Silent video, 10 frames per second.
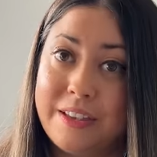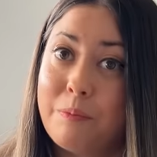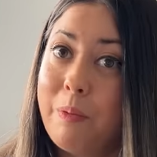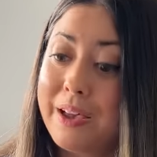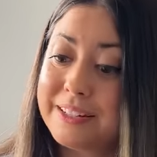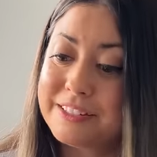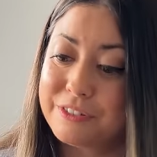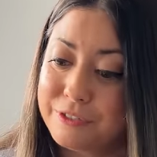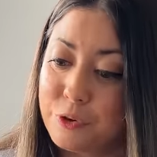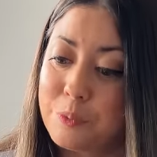but
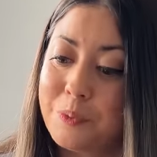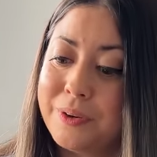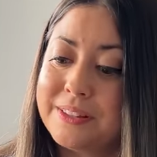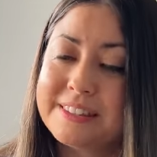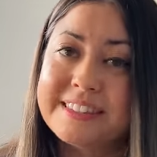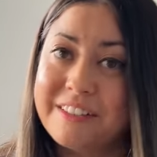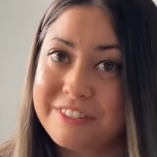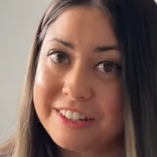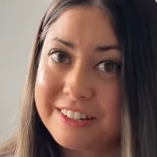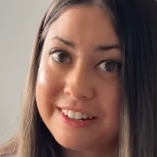
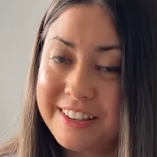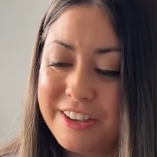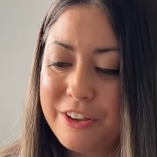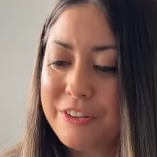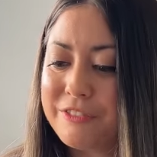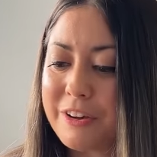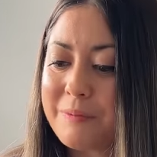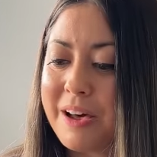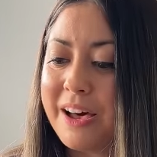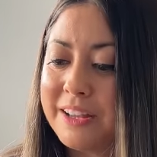4.7 from
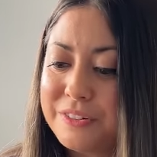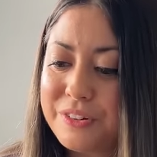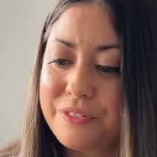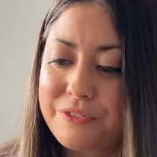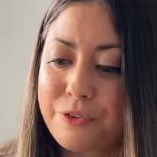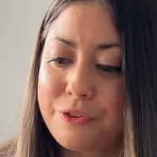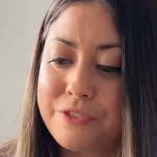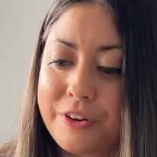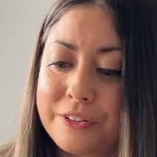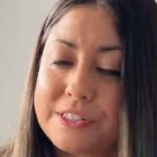104
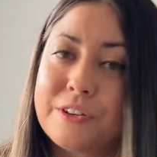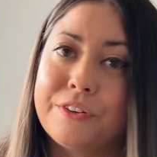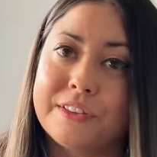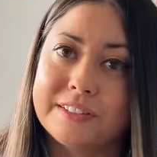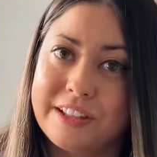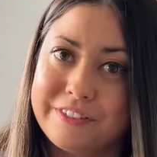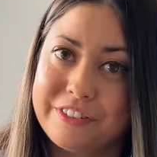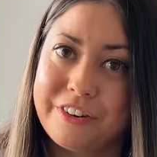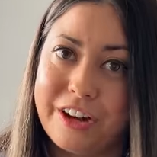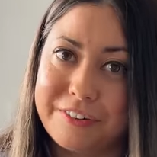votes on the
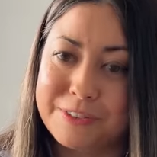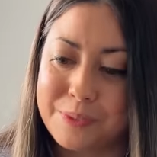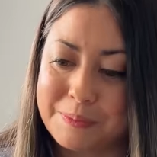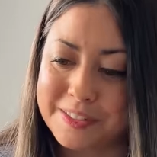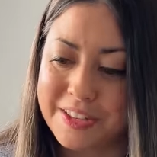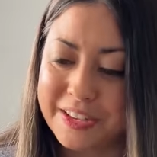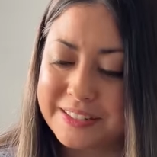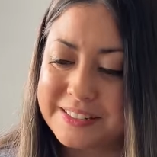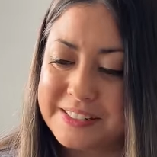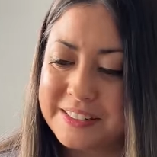Lovecrafts
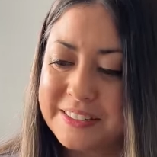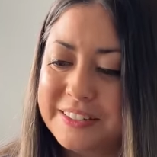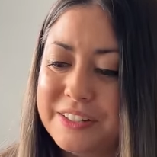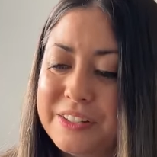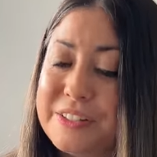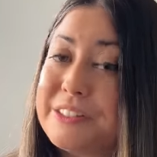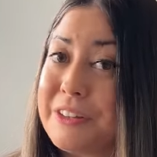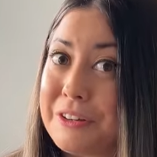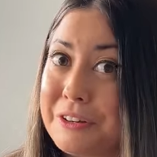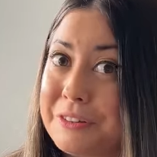website.
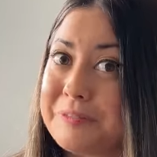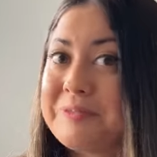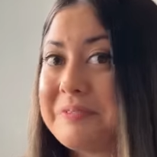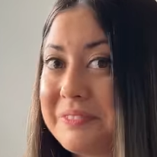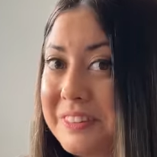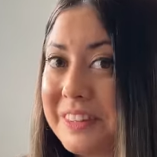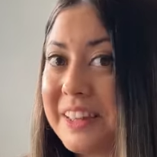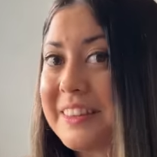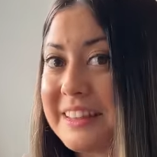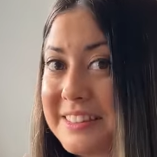So
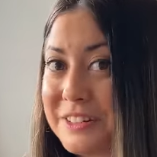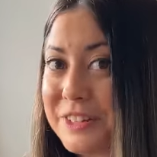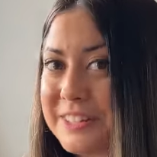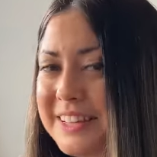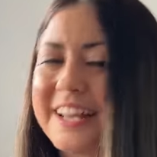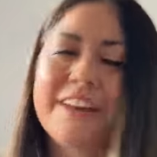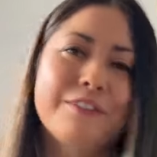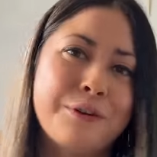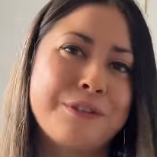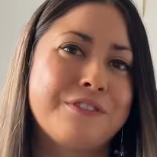that's interesting. And of
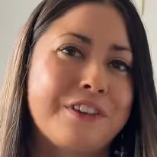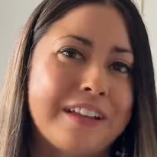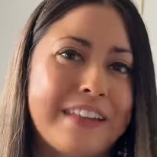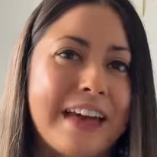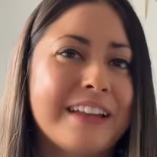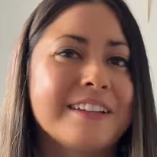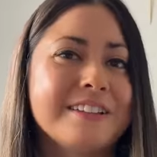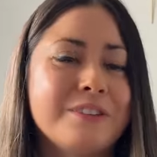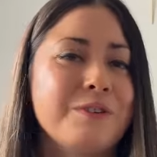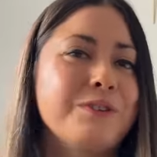course, you find that it
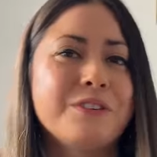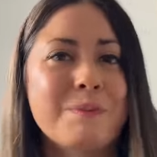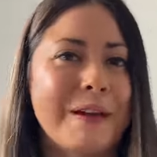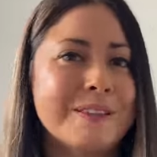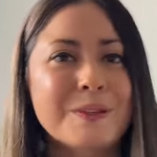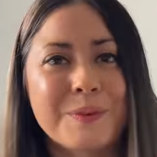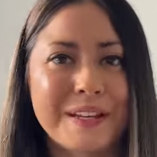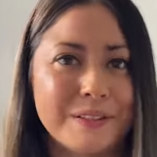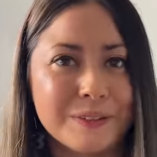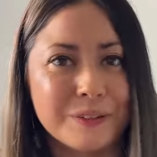depends on where
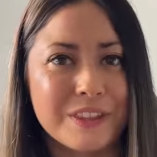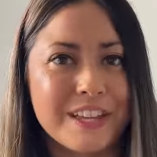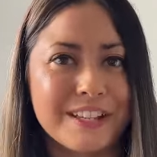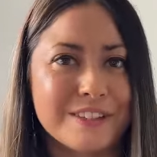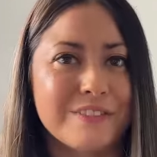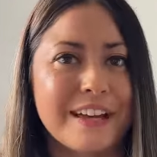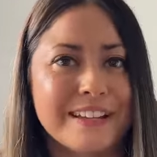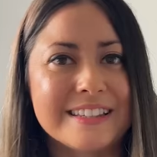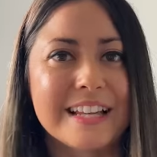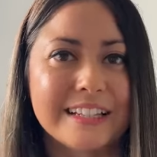you look, things are rated
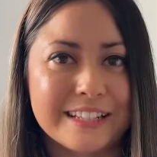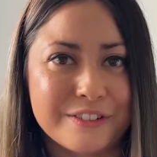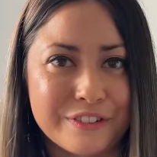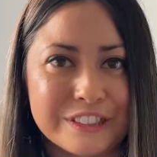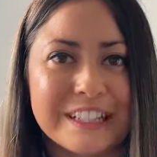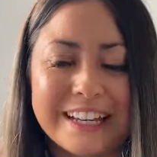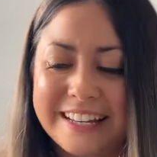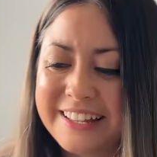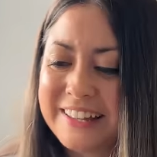slightly differently.